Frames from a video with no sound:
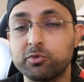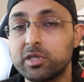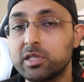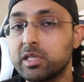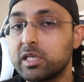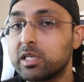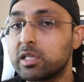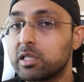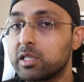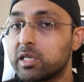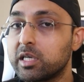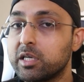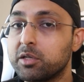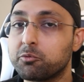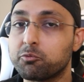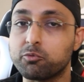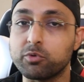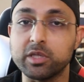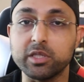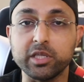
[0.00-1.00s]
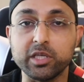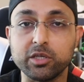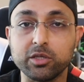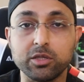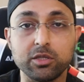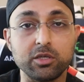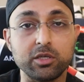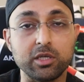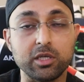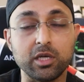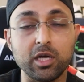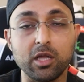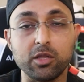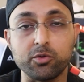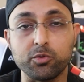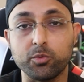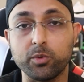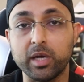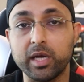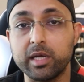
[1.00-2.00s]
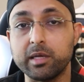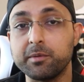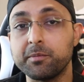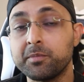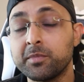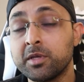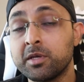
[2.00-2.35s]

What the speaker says: Really clean, really good looking colorway.